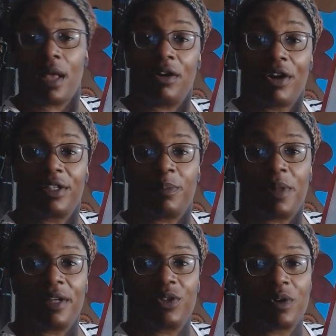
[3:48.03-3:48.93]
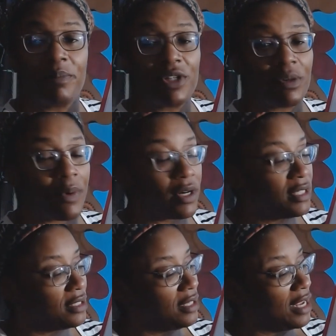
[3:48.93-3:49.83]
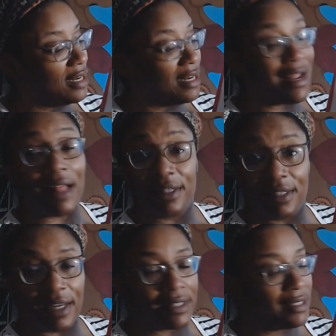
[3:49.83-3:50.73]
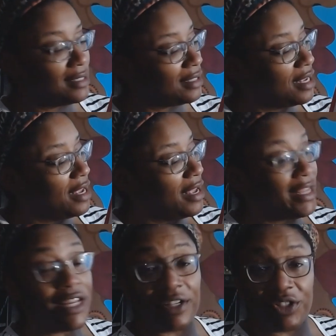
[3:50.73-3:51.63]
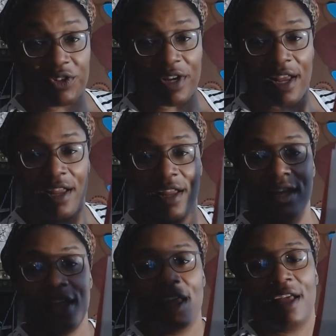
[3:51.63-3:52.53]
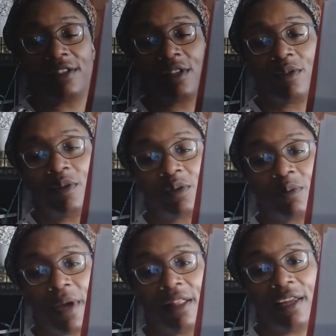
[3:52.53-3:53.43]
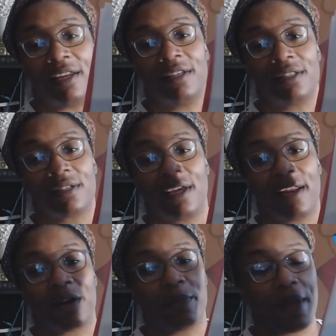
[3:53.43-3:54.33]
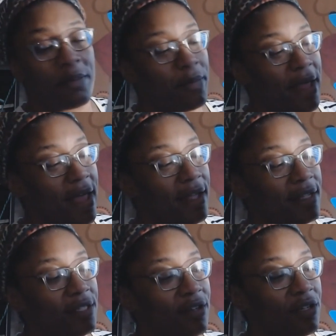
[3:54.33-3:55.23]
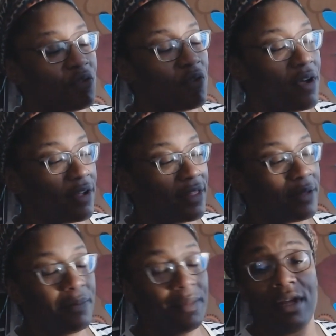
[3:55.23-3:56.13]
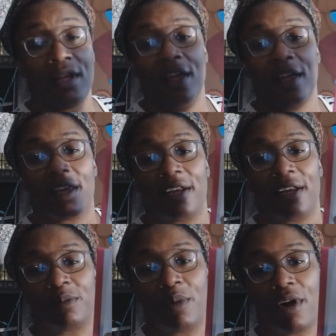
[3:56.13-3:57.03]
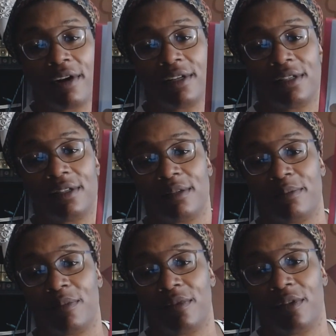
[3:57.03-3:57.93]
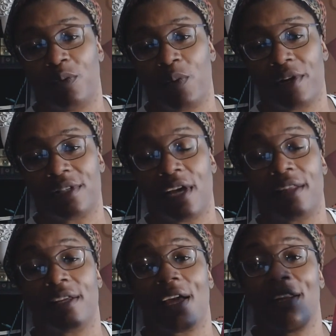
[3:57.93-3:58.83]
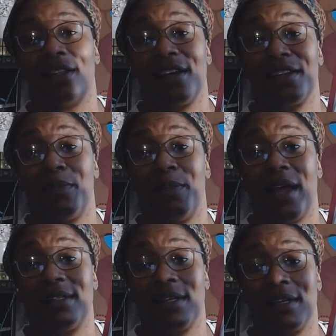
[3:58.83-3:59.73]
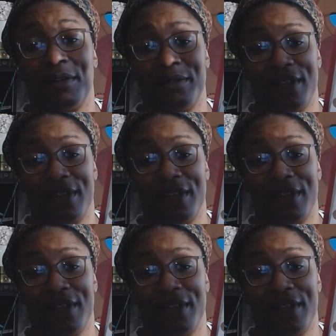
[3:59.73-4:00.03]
art supply store in Bishop Arts in Dallas, Texas yesterday. And so those are my ladies. Cut out a paper bag and start drawing on them. Cut out some hearts and some little weird sign that kind of look like the bat signal.